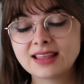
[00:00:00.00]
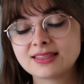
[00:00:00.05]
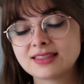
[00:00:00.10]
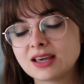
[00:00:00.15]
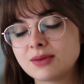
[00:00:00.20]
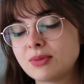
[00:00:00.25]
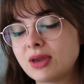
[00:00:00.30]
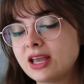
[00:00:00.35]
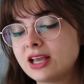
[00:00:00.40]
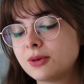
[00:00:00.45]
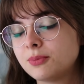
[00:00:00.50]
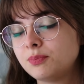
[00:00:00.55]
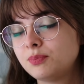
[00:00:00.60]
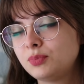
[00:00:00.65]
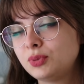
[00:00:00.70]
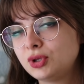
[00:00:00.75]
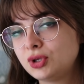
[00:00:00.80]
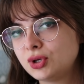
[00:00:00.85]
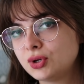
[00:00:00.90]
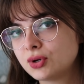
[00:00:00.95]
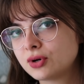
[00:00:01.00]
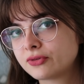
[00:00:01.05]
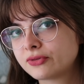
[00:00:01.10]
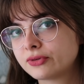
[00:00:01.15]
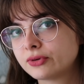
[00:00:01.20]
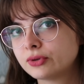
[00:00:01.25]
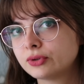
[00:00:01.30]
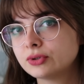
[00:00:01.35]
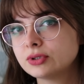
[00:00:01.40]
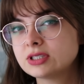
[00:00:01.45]
They make
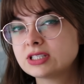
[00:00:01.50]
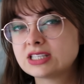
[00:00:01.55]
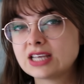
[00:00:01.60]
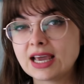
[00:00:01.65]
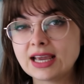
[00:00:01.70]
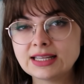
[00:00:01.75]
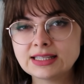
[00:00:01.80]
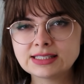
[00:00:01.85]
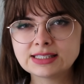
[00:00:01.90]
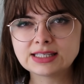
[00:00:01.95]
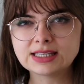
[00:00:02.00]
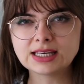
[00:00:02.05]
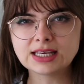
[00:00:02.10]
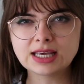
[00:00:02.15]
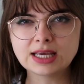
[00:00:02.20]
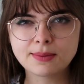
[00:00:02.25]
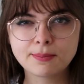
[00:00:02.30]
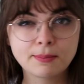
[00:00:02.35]
beautiful, dainty,